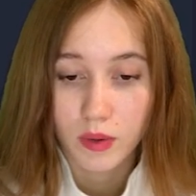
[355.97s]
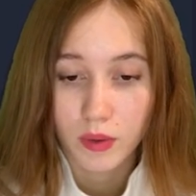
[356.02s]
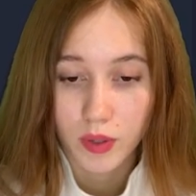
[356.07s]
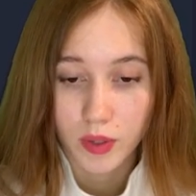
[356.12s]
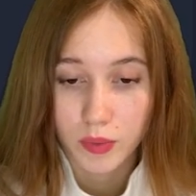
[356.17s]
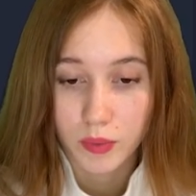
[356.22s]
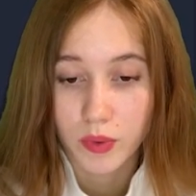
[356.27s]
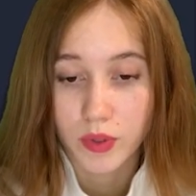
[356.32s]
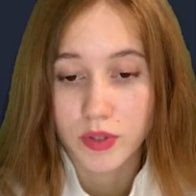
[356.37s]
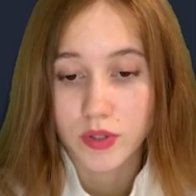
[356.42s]

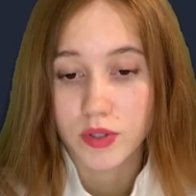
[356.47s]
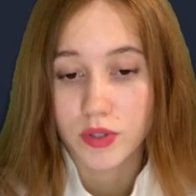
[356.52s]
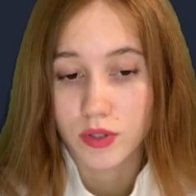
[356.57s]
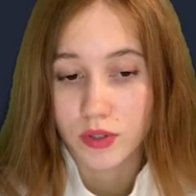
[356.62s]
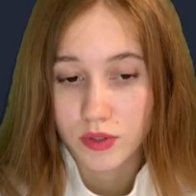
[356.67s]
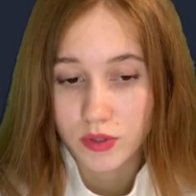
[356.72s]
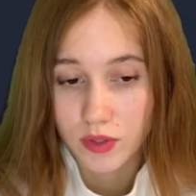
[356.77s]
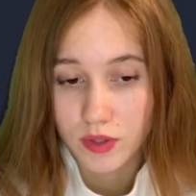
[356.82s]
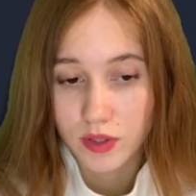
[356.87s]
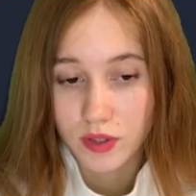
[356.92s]
it was due
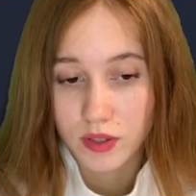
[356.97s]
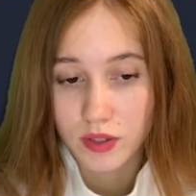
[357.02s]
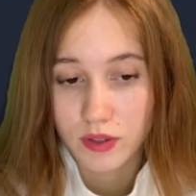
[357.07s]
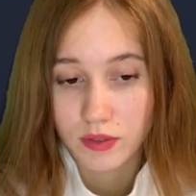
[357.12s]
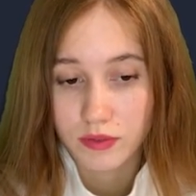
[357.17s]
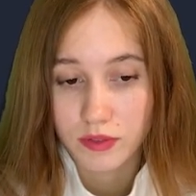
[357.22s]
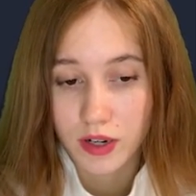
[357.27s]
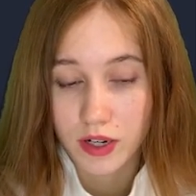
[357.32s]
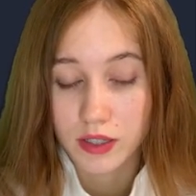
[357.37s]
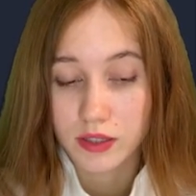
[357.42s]
to the
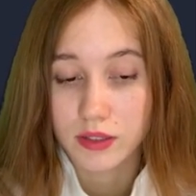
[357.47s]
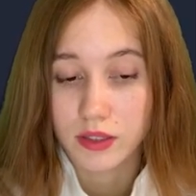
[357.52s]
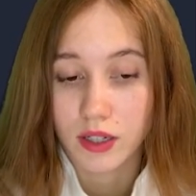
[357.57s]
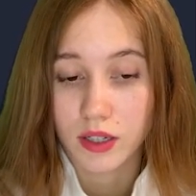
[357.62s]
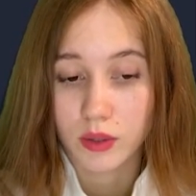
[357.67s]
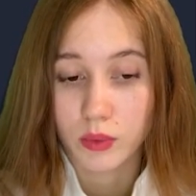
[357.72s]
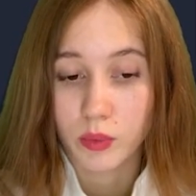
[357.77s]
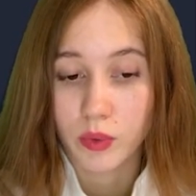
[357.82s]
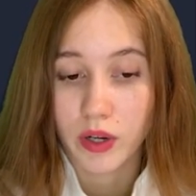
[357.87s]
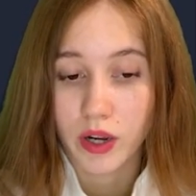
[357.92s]
fact
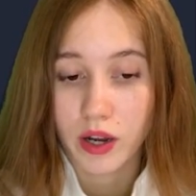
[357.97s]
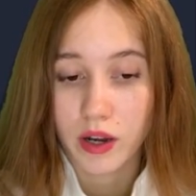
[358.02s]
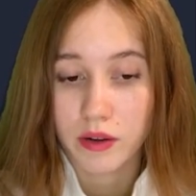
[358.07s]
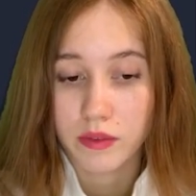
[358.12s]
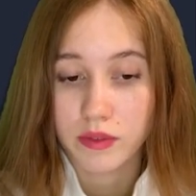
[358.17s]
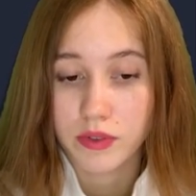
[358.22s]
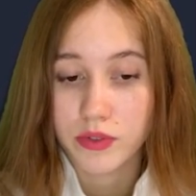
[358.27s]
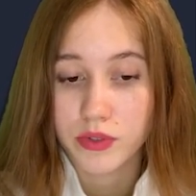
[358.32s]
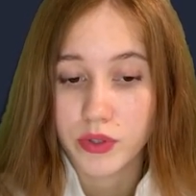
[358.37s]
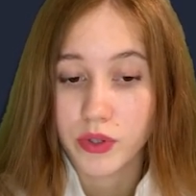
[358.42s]
that we
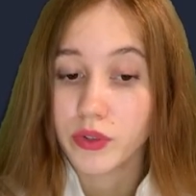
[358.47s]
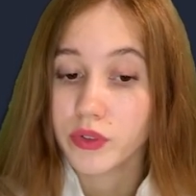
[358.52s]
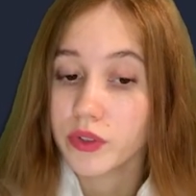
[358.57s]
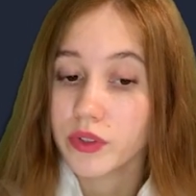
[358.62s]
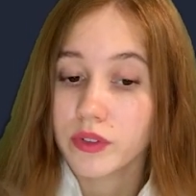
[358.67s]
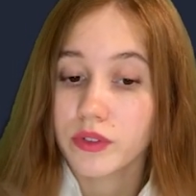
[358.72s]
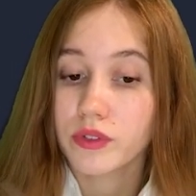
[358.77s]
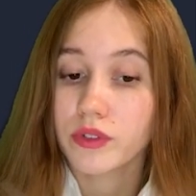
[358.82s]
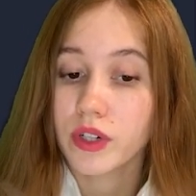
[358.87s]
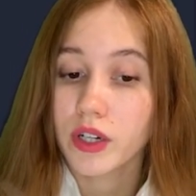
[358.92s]
have
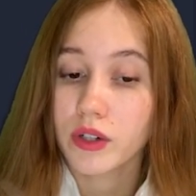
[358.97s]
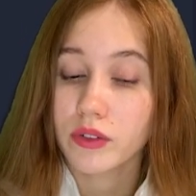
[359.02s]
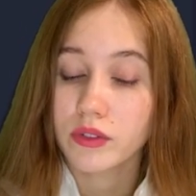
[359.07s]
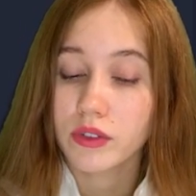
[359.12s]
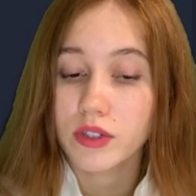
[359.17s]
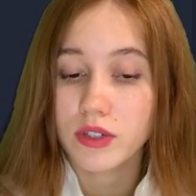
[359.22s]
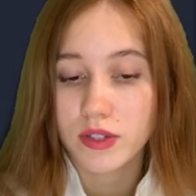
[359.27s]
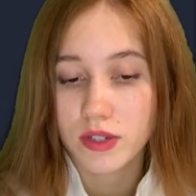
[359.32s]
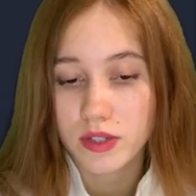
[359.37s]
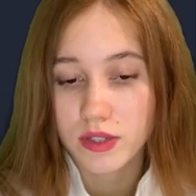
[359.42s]
certain degree of
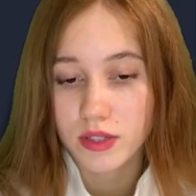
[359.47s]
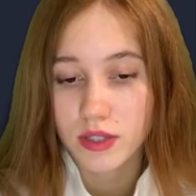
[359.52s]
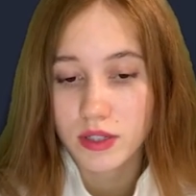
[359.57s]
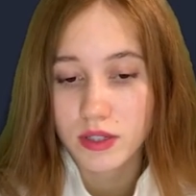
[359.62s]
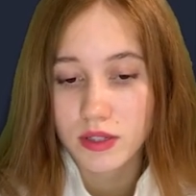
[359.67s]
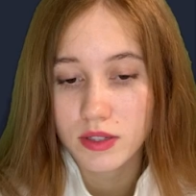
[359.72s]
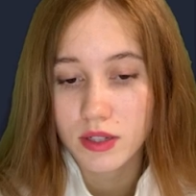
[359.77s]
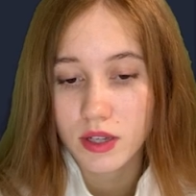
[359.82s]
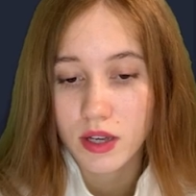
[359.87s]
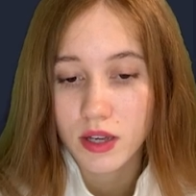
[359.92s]

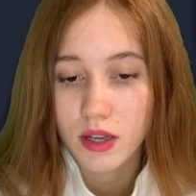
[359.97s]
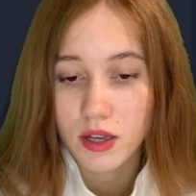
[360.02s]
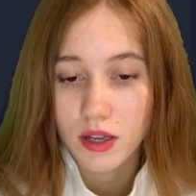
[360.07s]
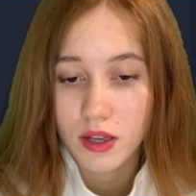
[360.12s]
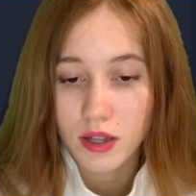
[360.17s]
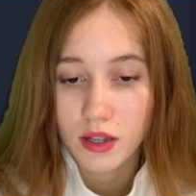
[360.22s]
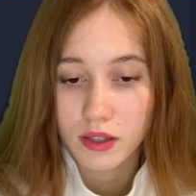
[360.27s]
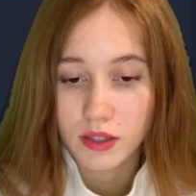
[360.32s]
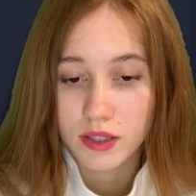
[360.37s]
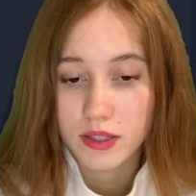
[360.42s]
resistance
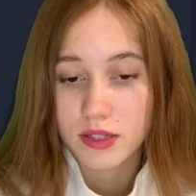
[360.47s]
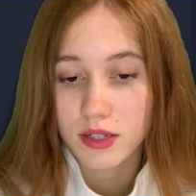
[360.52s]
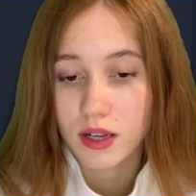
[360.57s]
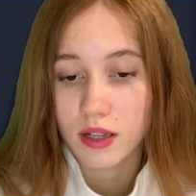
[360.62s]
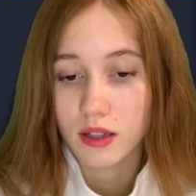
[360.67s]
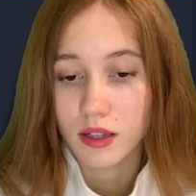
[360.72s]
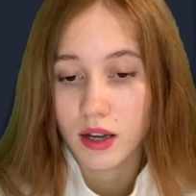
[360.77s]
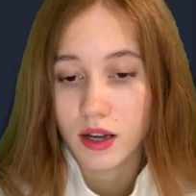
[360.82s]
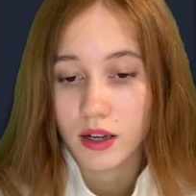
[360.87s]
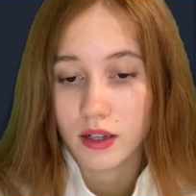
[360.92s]
let's
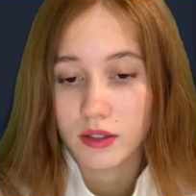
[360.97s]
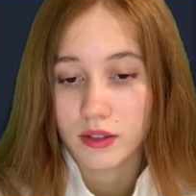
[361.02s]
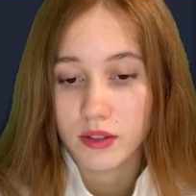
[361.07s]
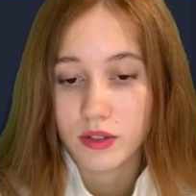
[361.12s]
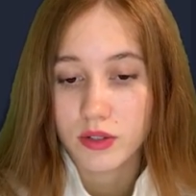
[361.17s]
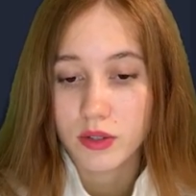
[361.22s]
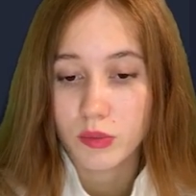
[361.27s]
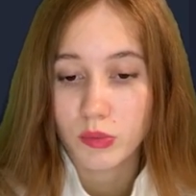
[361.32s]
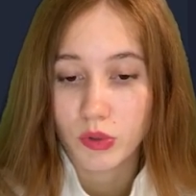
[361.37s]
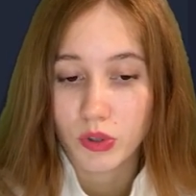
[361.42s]
highlight the
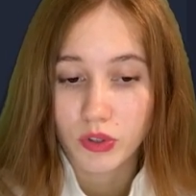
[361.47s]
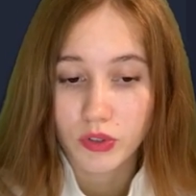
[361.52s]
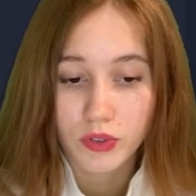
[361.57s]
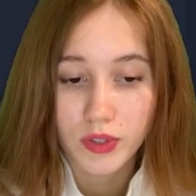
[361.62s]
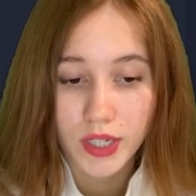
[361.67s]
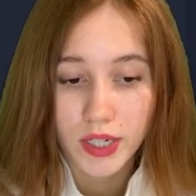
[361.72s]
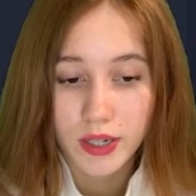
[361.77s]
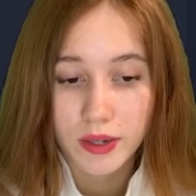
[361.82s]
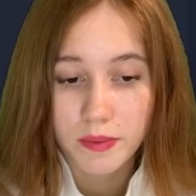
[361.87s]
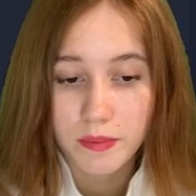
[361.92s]
support
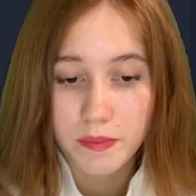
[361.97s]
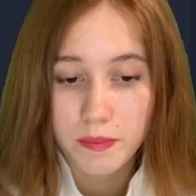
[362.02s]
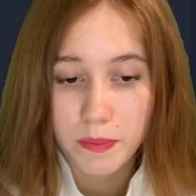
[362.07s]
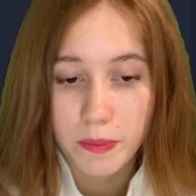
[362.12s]
area